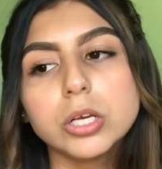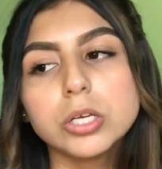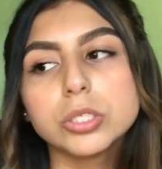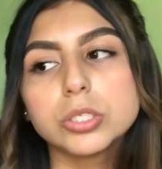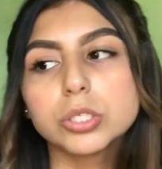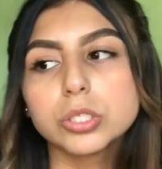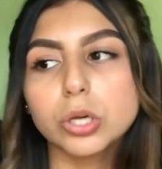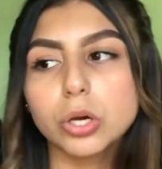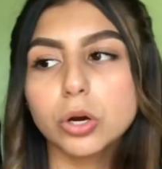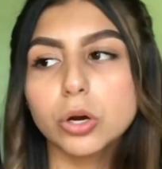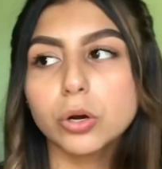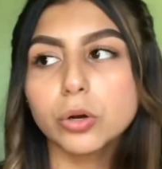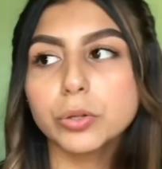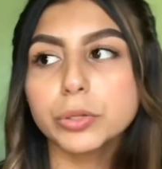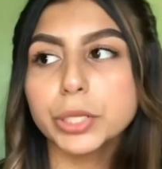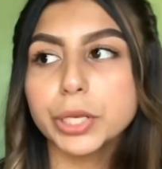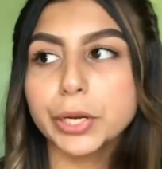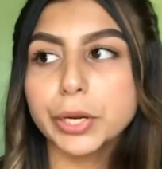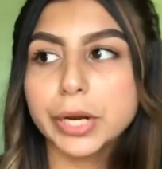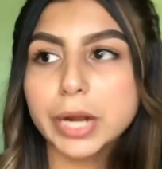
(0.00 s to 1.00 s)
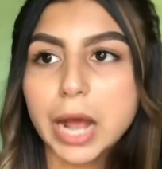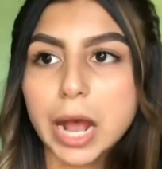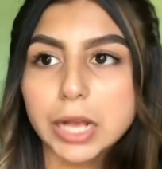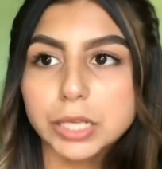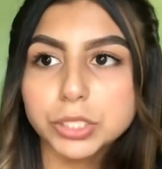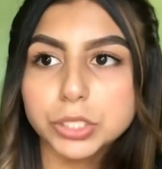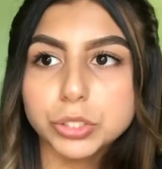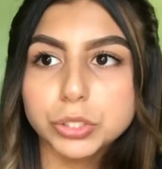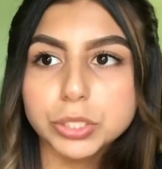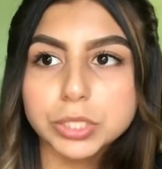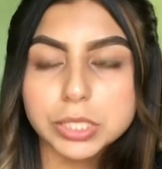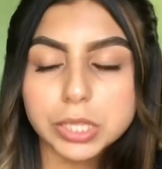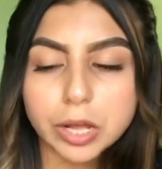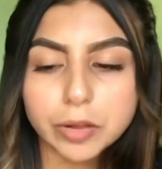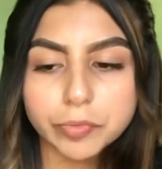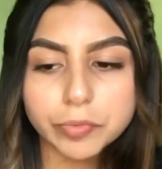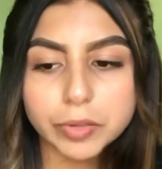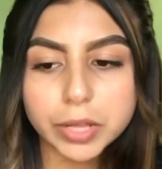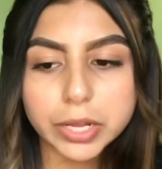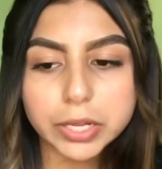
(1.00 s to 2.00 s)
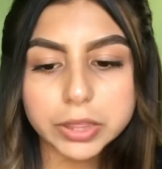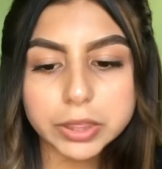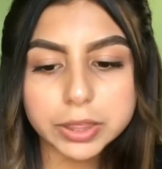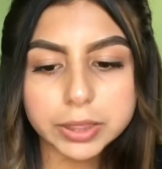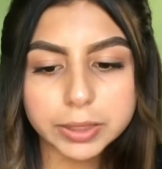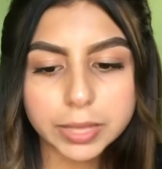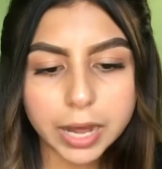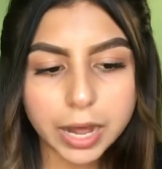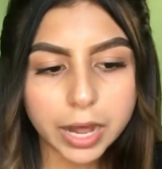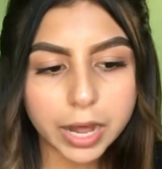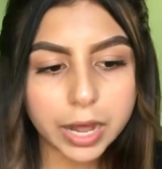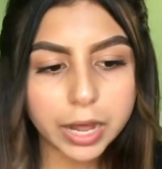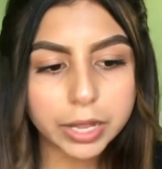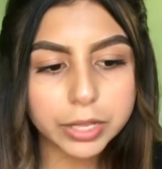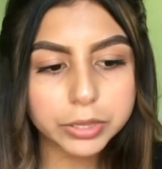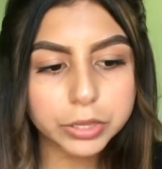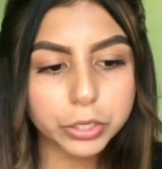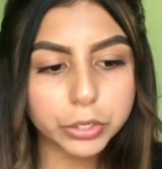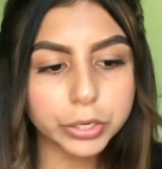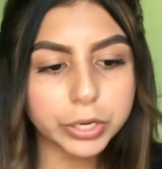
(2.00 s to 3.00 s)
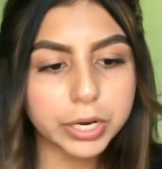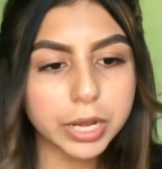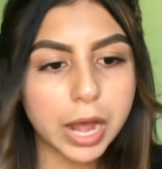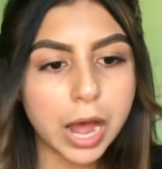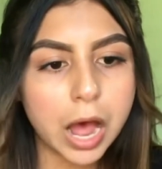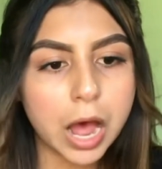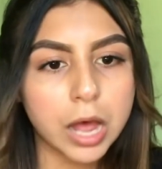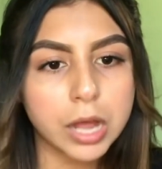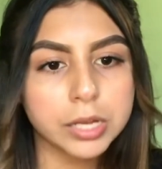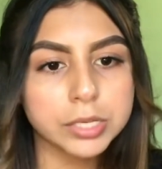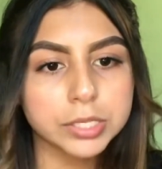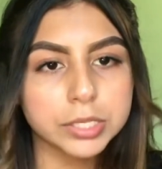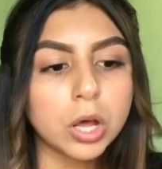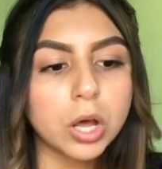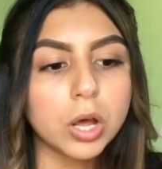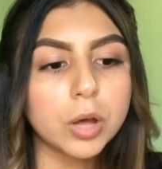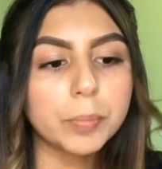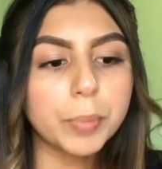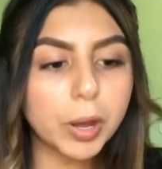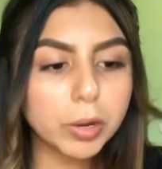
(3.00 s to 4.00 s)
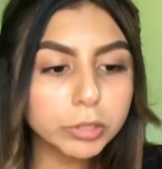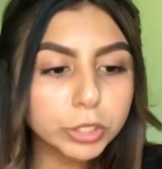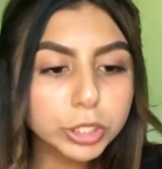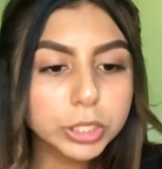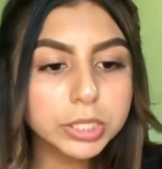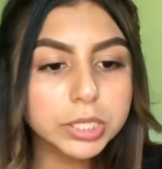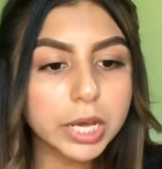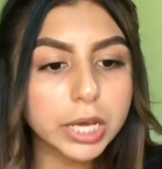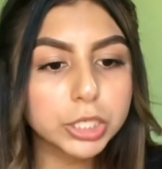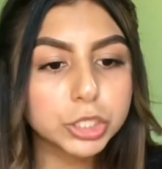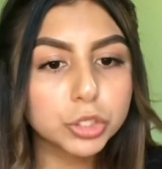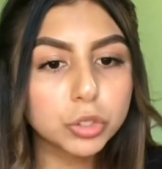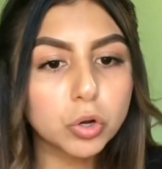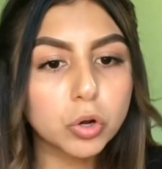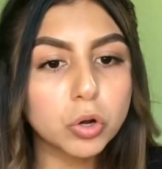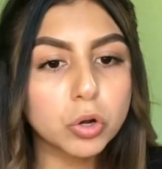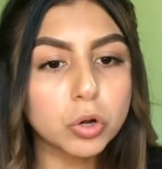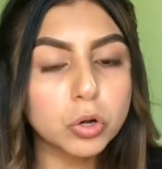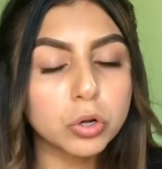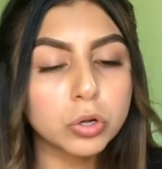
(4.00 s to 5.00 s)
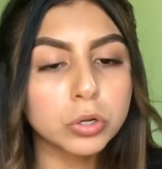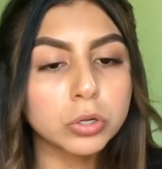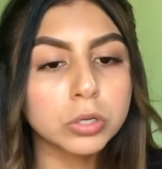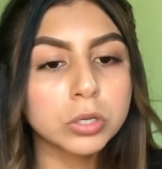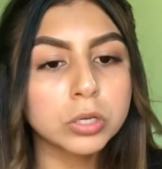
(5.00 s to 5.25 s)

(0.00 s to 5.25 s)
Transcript: So they're gonna ask you stuff like that. They're gonna ask about your schedule.